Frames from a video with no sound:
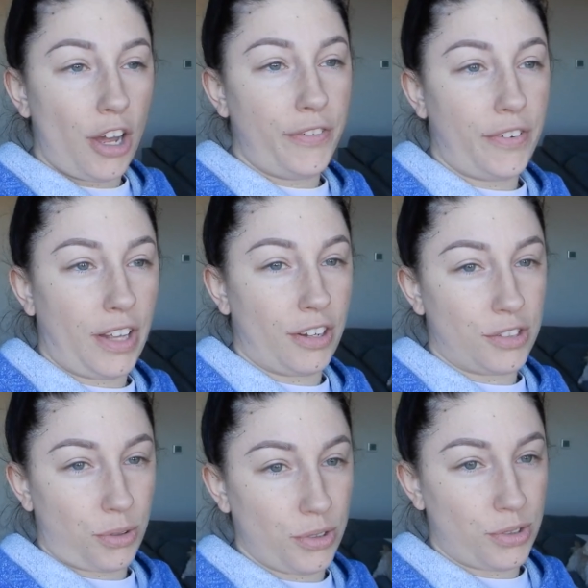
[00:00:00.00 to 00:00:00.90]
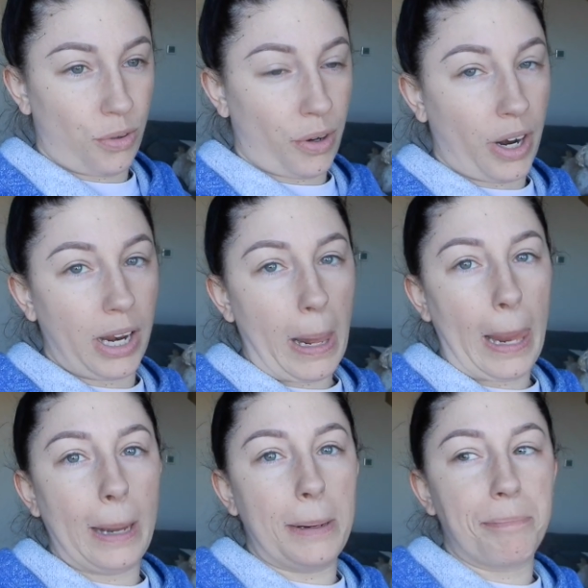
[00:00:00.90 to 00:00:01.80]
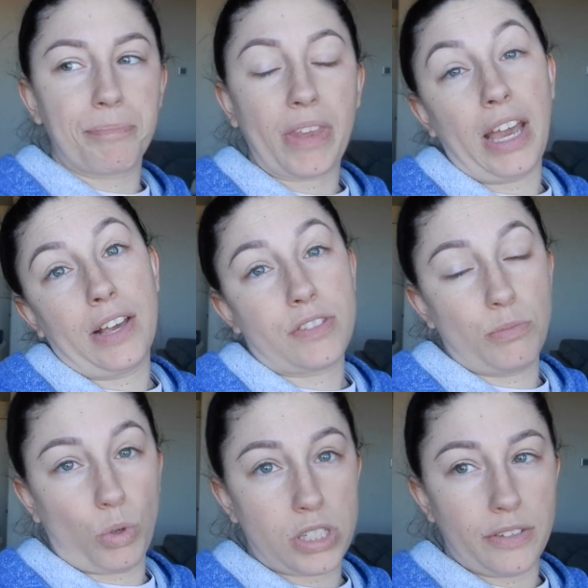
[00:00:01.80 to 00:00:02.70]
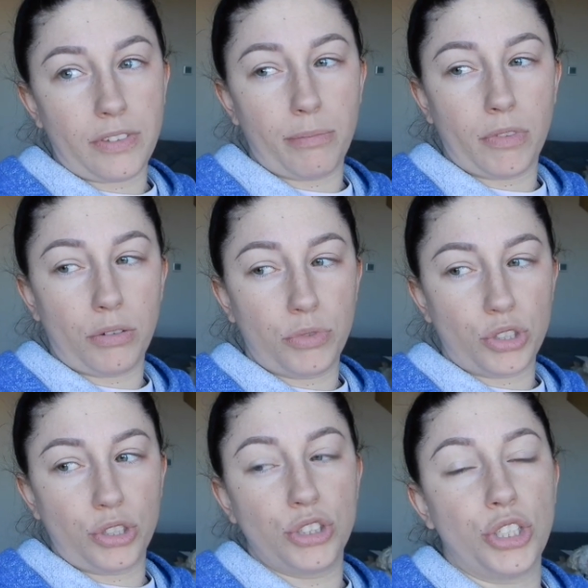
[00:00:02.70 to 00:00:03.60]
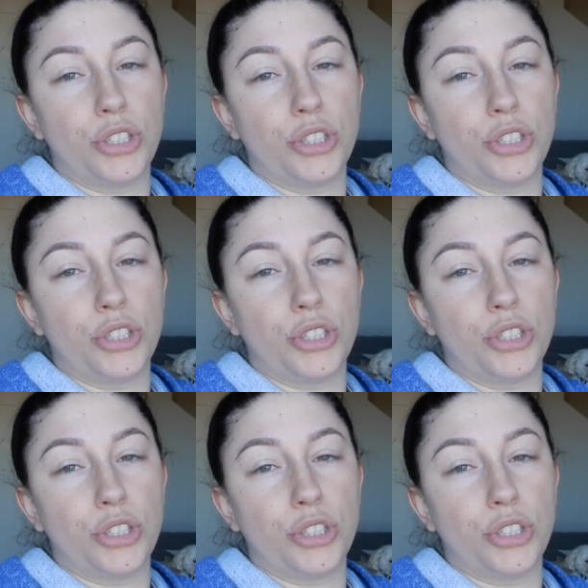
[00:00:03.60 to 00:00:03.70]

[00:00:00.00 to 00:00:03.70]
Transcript: $150 towards store credit. Um, I have some more stuff that I'm gonna return